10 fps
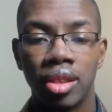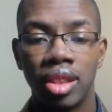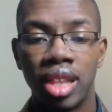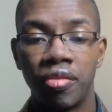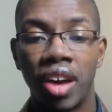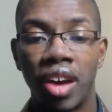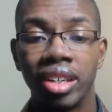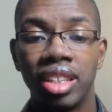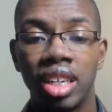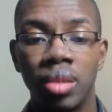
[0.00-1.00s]
that
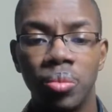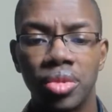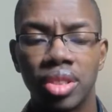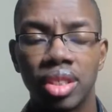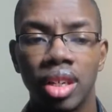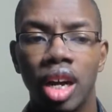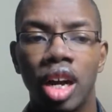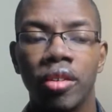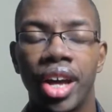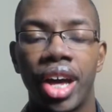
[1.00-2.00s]
fire dims,
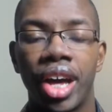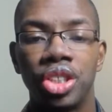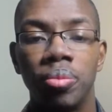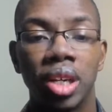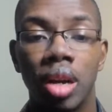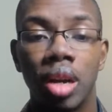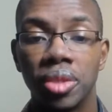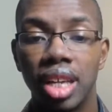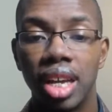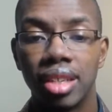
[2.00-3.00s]
our reaction
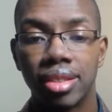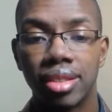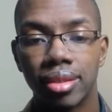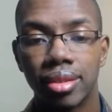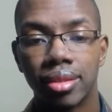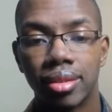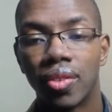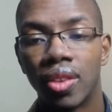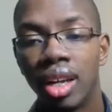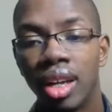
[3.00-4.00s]
becomes less.
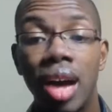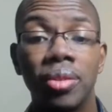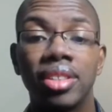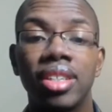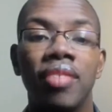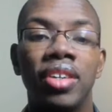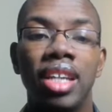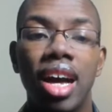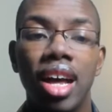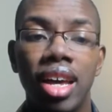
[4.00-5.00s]
Now, instead of a
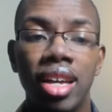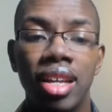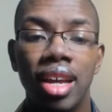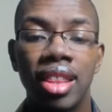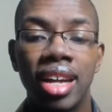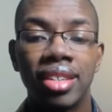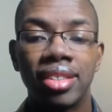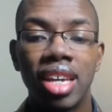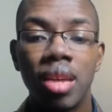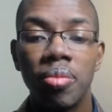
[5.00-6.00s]
9, that
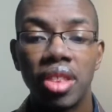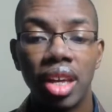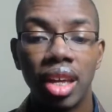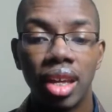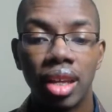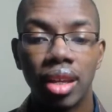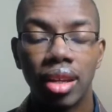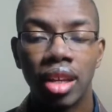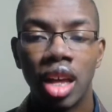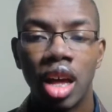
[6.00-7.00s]
same thing
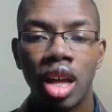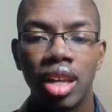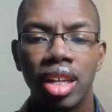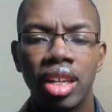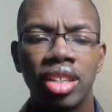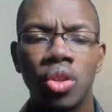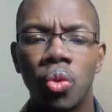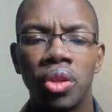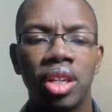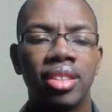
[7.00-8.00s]
is
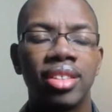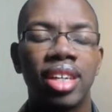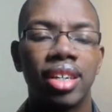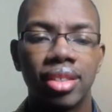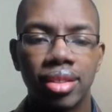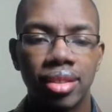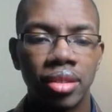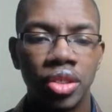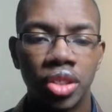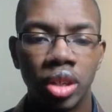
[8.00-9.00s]
only a 6
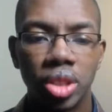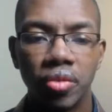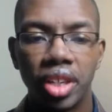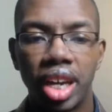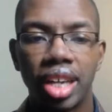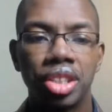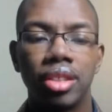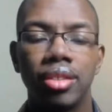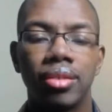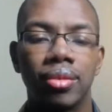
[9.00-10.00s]
in terms of
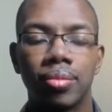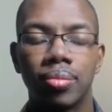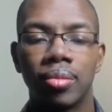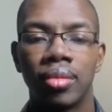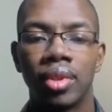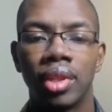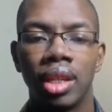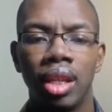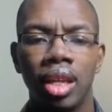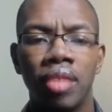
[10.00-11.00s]
reaction.
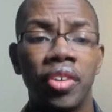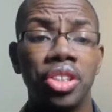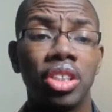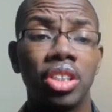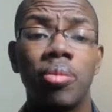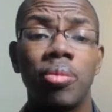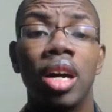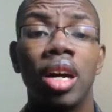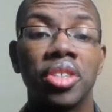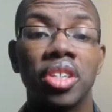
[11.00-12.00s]
Eventually, it
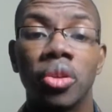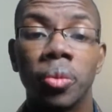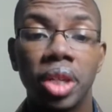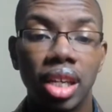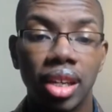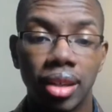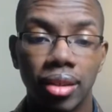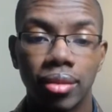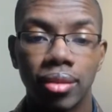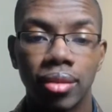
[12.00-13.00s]
becomes a 3
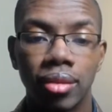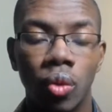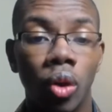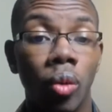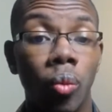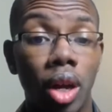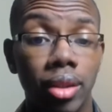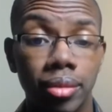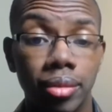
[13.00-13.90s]
or 1.